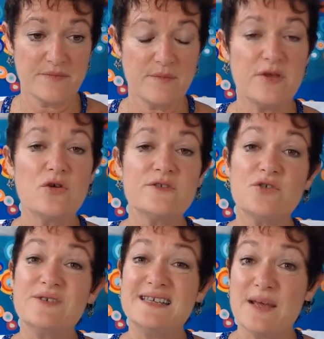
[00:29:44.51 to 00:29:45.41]
because
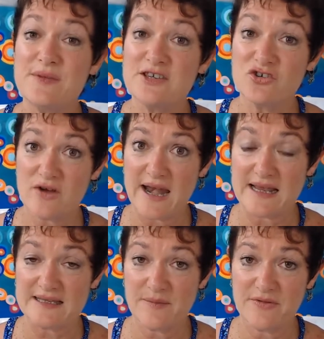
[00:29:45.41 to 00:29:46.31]
you're demonstrating
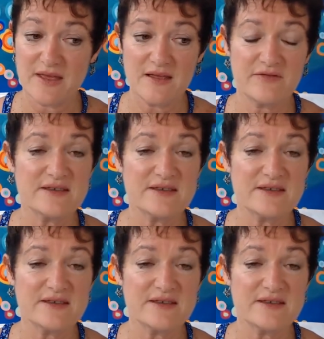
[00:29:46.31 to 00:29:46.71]
something,